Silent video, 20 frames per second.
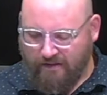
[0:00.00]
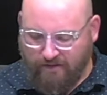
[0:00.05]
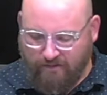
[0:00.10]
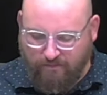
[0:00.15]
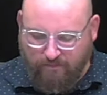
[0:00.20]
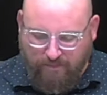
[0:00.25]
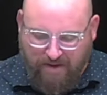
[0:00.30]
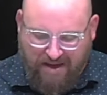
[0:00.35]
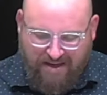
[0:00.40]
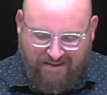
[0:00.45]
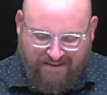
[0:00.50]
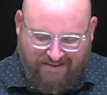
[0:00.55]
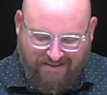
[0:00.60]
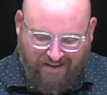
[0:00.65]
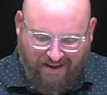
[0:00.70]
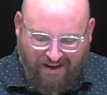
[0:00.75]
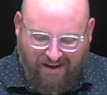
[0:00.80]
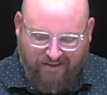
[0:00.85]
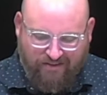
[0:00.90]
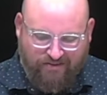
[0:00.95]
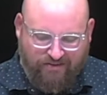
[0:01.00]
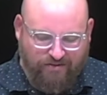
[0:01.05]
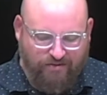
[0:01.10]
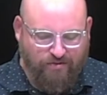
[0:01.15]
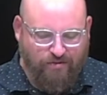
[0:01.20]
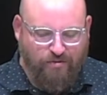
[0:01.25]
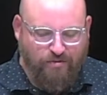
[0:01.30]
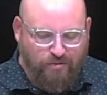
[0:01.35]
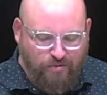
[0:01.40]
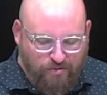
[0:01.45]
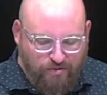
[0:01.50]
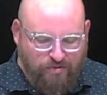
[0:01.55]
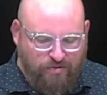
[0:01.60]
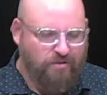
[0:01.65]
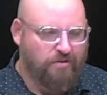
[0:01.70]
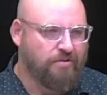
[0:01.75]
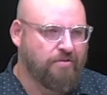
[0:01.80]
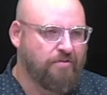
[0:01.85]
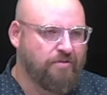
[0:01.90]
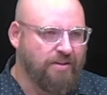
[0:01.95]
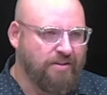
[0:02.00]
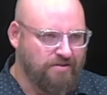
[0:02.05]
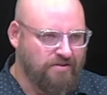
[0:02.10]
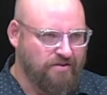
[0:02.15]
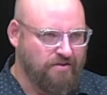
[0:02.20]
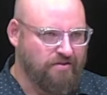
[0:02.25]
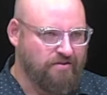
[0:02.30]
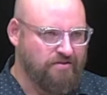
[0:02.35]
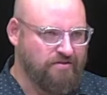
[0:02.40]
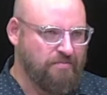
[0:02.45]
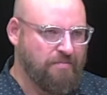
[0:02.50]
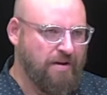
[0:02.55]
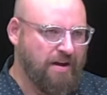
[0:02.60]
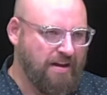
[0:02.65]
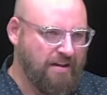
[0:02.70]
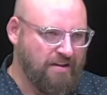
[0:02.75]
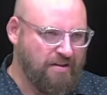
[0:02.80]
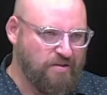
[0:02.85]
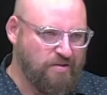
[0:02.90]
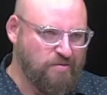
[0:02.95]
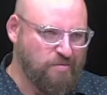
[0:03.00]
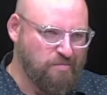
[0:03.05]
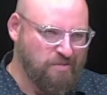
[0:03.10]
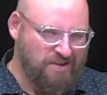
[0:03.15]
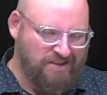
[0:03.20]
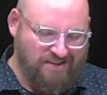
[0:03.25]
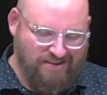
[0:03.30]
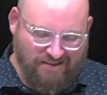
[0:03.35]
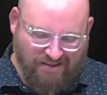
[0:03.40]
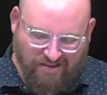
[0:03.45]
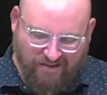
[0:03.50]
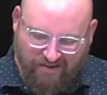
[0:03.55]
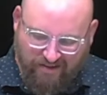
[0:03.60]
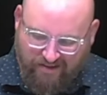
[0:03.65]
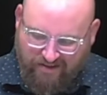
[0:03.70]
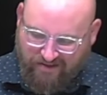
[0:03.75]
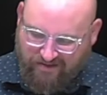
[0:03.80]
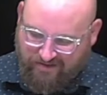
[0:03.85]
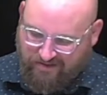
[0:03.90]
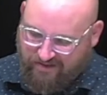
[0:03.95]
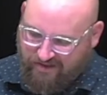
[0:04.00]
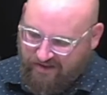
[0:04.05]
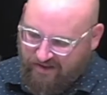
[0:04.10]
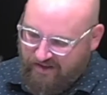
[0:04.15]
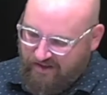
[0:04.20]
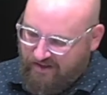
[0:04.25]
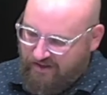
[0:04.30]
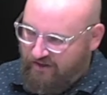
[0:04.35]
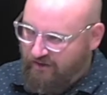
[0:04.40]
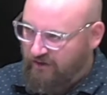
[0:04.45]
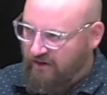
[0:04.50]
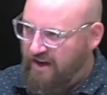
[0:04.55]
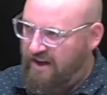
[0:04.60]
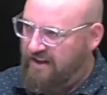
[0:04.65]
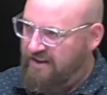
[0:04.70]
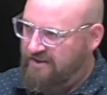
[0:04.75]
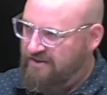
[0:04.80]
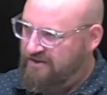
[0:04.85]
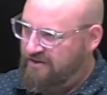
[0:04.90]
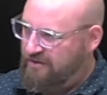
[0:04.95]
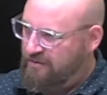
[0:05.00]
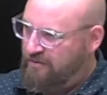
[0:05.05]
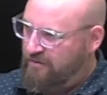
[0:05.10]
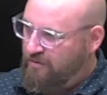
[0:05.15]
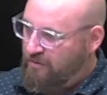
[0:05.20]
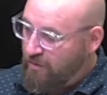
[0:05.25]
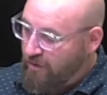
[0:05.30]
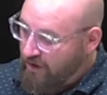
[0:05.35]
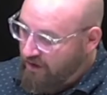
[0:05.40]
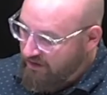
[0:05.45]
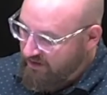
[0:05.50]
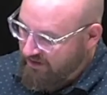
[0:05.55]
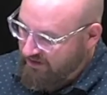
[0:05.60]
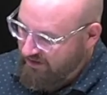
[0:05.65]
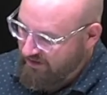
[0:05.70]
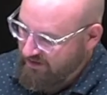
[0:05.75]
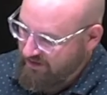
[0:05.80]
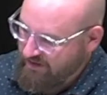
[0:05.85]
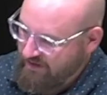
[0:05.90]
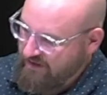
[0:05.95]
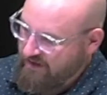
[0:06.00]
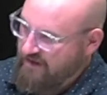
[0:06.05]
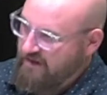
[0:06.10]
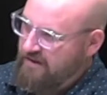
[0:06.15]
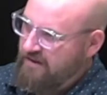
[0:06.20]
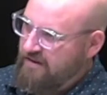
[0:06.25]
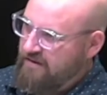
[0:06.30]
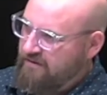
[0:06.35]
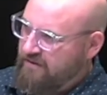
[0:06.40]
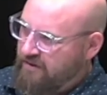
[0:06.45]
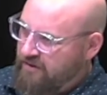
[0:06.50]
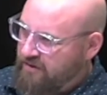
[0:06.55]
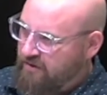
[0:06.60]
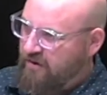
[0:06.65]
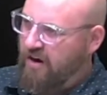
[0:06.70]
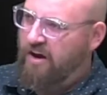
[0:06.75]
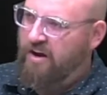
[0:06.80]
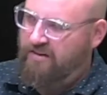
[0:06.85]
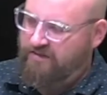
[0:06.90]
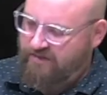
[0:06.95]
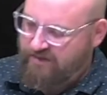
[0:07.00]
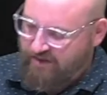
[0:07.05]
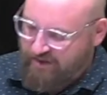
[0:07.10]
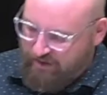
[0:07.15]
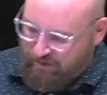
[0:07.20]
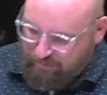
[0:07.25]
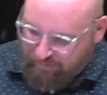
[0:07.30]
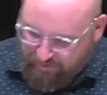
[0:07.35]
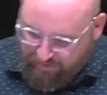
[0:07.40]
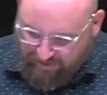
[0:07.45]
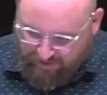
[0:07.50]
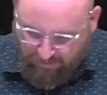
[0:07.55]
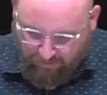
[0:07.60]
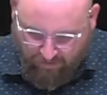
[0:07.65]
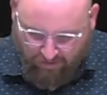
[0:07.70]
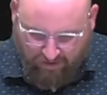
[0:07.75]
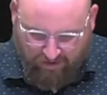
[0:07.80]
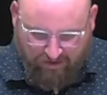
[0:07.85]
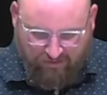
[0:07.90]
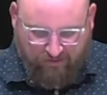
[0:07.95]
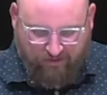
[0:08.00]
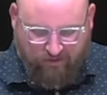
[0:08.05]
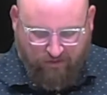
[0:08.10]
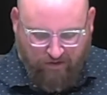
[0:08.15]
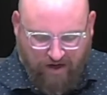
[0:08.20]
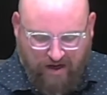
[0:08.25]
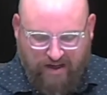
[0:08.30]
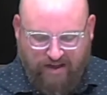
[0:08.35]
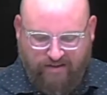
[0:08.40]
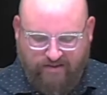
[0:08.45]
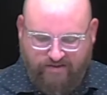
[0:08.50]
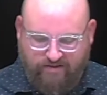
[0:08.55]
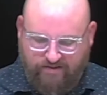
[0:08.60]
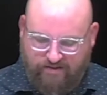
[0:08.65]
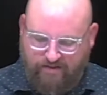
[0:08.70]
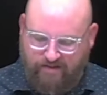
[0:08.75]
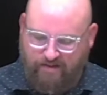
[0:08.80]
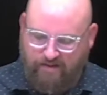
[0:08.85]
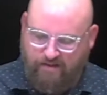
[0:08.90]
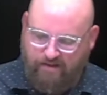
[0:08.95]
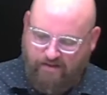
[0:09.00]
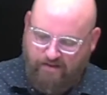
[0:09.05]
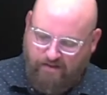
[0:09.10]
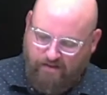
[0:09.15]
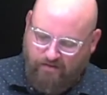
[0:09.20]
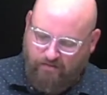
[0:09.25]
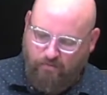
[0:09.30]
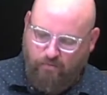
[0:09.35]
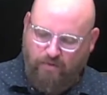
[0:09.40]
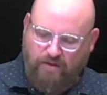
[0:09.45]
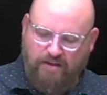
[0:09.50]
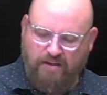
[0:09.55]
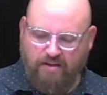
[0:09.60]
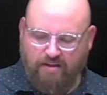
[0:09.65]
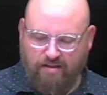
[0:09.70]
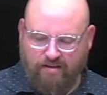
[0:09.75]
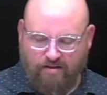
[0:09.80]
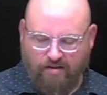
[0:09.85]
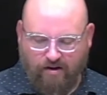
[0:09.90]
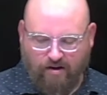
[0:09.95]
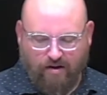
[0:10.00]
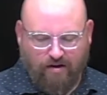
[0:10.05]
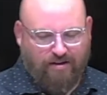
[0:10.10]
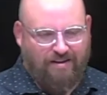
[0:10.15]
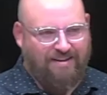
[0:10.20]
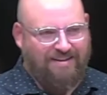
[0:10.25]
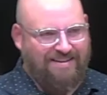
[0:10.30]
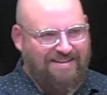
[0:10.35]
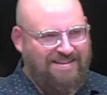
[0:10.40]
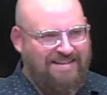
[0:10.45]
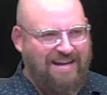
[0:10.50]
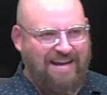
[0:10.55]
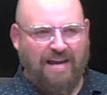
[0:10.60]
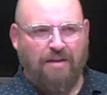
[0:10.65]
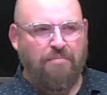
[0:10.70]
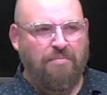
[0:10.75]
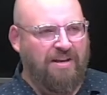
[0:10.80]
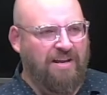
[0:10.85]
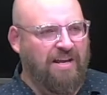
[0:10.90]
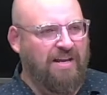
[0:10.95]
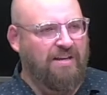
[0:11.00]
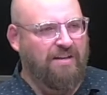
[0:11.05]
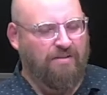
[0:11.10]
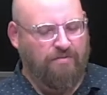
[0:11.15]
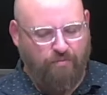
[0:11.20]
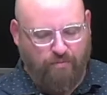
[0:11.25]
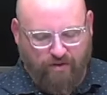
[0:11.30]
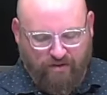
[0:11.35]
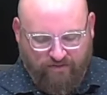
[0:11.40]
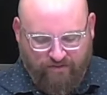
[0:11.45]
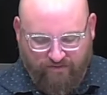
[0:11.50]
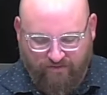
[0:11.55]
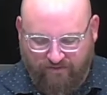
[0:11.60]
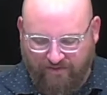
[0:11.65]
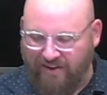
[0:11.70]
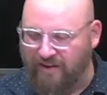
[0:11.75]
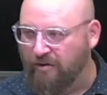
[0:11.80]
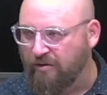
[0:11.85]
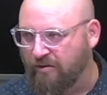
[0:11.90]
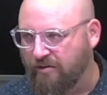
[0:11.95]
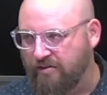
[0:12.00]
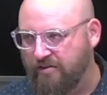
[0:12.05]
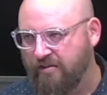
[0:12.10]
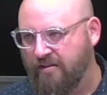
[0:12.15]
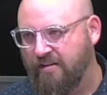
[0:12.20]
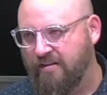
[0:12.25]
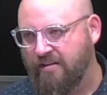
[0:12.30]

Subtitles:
makes us new creatures by his mysterious grace through the work of the cross and the complete work of Christ, we are contaminated with filth